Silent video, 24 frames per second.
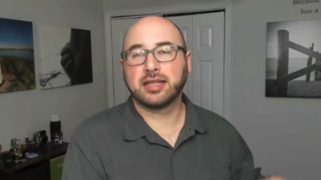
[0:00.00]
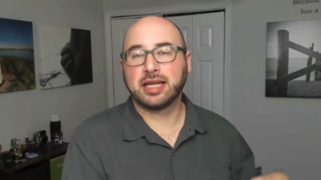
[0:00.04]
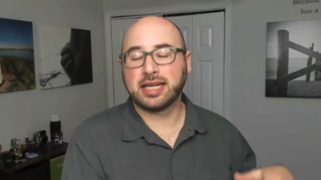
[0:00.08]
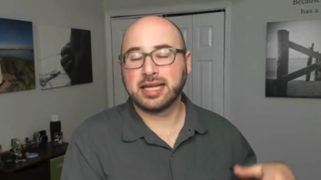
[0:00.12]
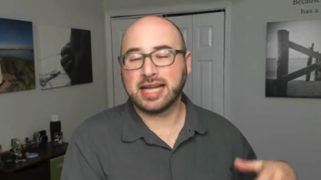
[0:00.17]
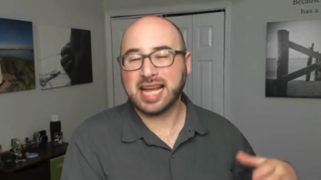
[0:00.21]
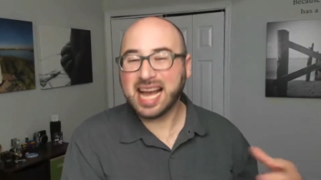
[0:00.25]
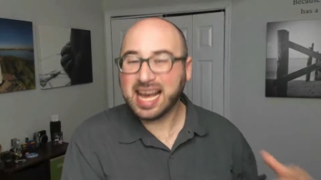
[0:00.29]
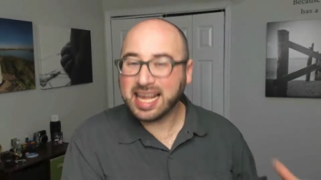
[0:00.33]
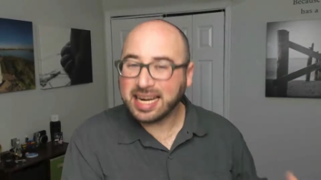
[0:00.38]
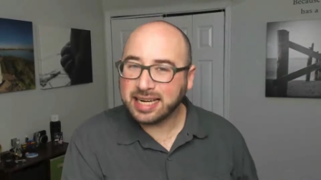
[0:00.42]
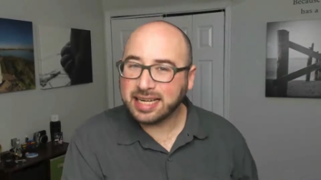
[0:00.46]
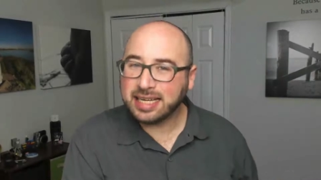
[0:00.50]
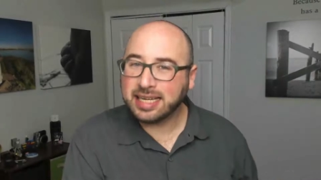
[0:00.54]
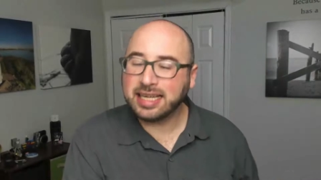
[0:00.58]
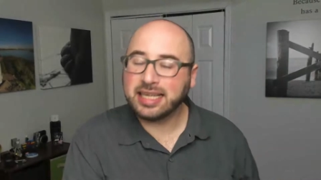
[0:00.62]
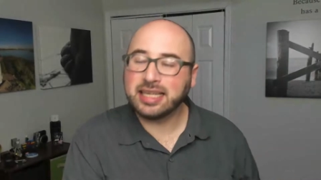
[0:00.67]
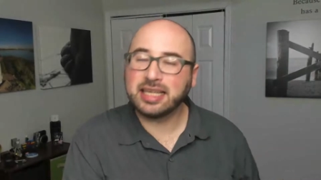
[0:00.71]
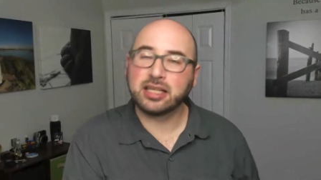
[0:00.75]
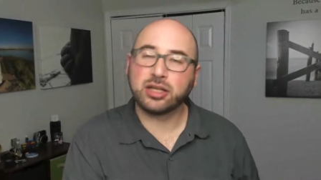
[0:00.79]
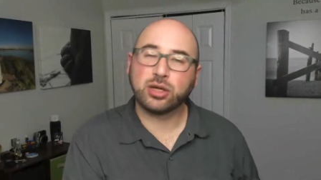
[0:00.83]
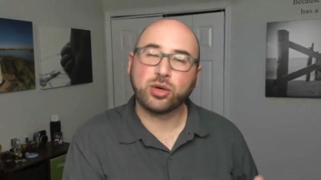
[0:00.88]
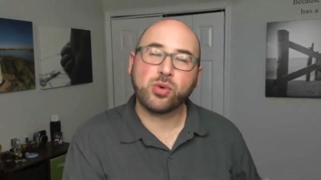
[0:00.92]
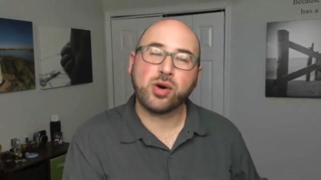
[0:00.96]
and
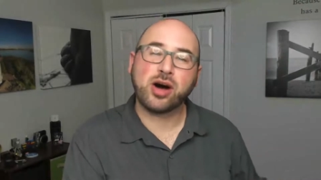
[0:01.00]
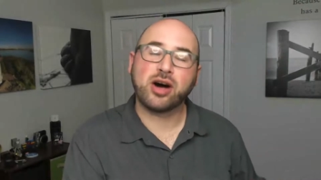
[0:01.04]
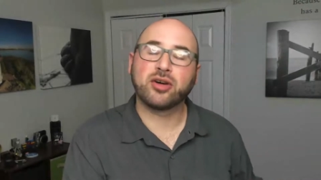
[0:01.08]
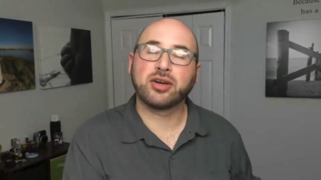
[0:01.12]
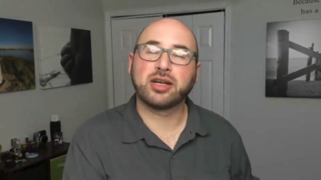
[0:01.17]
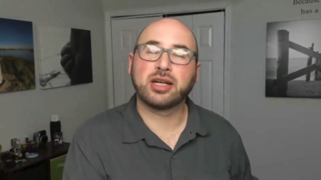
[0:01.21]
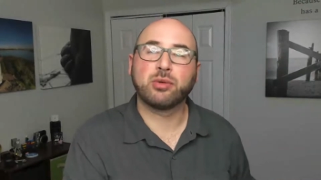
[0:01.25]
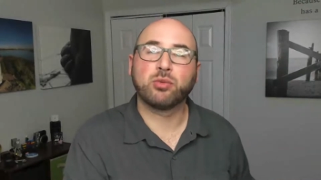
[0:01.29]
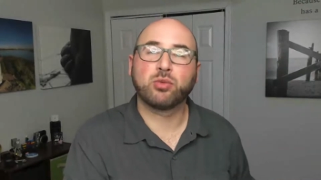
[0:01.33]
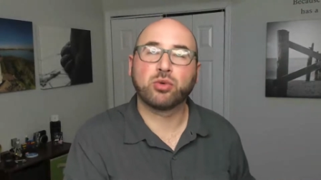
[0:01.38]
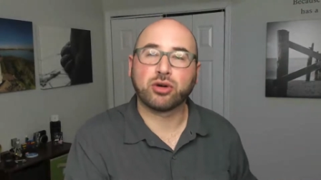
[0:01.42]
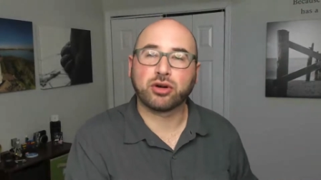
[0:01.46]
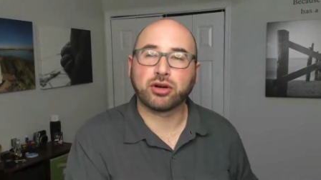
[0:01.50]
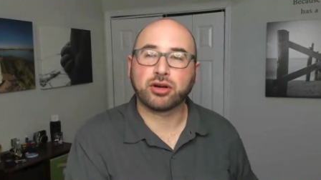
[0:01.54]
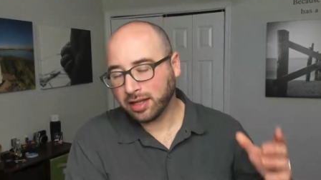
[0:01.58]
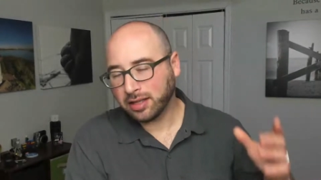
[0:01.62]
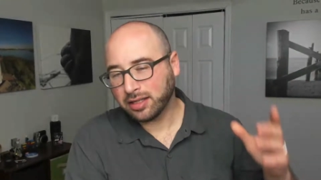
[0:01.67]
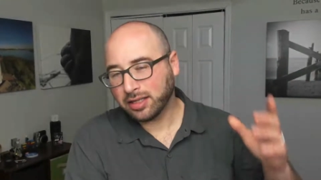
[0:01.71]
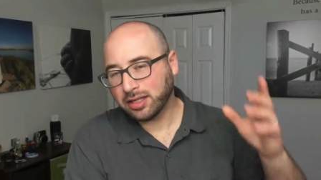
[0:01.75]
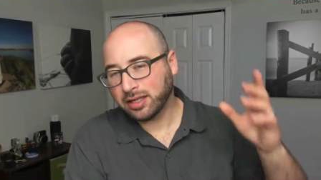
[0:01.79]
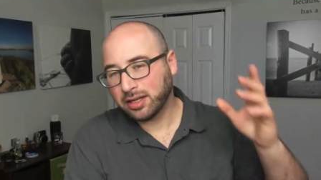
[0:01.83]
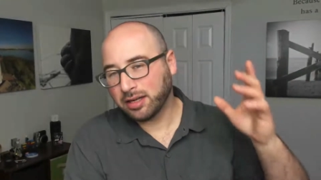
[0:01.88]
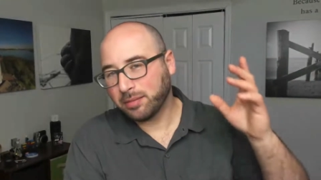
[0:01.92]
edited and quality work.